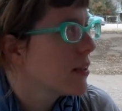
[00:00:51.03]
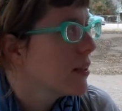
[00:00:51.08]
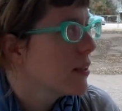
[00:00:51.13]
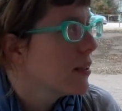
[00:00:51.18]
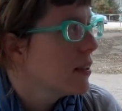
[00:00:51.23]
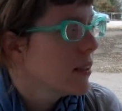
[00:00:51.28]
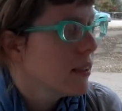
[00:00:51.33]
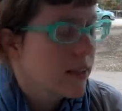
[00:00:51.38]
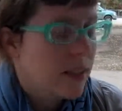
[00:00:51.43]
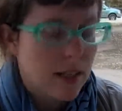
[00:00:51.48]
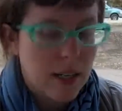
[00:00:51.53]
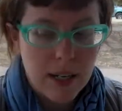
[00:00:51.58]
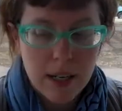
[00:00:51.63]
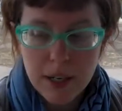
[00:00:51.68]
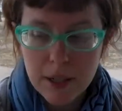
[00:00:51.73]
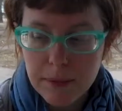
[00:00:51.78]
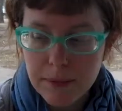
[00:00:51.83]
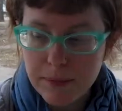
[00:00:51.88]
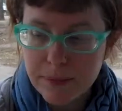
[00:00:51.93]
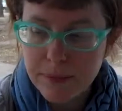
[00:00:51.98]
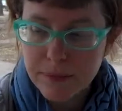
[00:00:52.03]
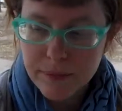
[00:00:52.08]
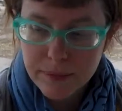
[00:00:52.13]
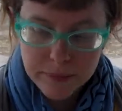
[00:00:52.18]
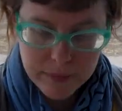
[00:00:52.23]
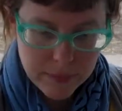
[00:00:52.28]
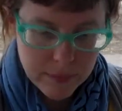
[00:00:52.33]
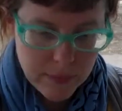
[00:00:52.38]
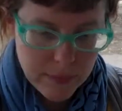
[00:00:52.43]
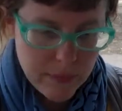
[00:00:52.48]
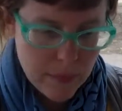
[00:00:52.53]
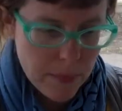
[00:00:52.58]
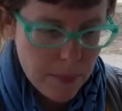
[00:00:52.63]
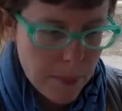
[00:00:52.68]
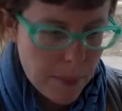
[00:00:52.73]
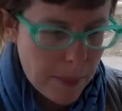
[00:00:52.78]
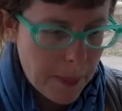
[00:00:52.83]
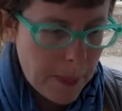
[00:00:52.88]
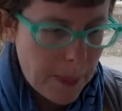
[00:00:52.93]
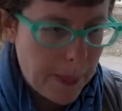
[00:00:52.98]
Yeah. Do you feel like you
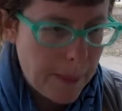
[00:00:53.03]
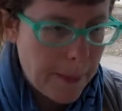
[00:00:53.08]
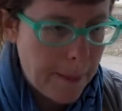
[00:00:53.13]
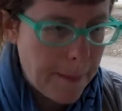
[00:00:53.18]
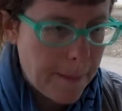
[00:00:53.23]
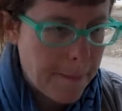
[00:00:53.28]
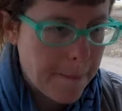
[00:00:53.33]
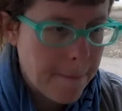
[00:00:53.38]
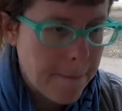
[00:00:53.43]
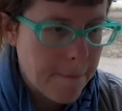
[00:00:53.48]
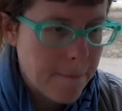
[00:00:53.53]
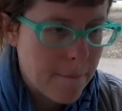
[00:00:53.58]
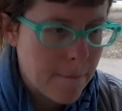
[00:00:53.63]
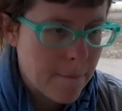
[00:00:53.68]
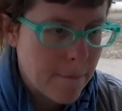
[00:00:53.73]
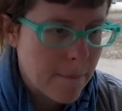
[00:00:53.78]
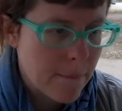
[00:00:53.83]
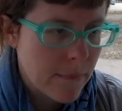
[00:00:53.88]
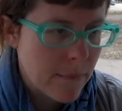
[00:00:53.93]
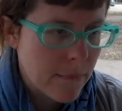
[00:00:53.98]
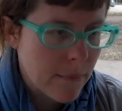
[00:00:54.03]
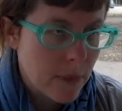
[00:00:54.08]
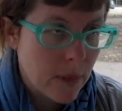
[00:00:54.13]
had roadblocks in order